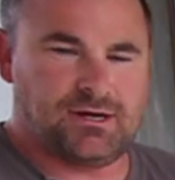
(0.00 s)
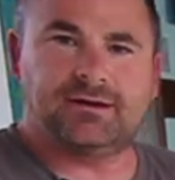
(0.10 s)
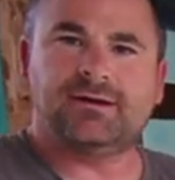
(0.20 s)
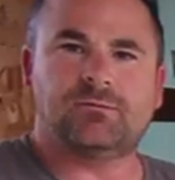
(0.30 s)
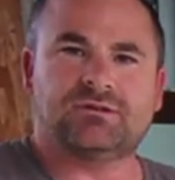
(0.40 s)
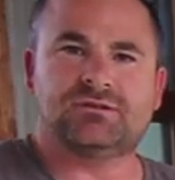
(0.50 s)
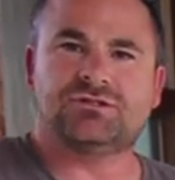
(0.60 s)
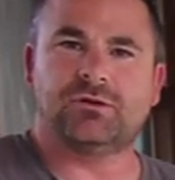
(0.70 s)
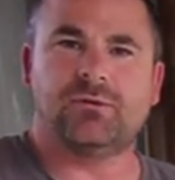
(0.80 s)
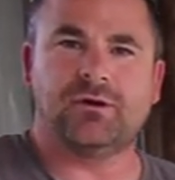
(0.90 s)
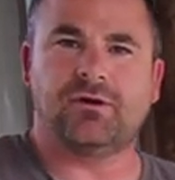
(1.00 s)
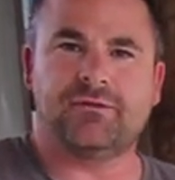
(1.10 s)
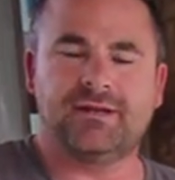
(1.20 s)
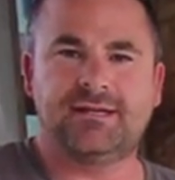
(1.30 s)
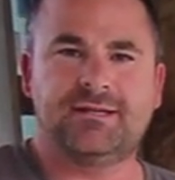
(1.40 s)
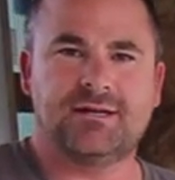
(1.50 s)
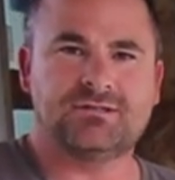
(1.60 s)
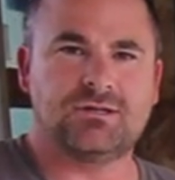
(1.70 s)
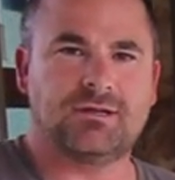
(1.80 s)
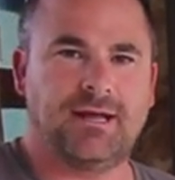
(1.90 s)
on and we'll show you what all the
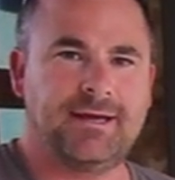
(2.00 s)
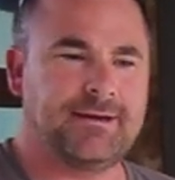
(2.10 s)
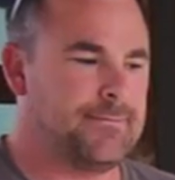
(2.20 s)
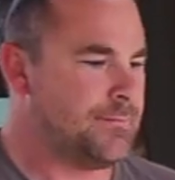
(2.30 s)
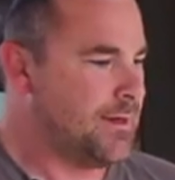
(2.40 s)
details look like.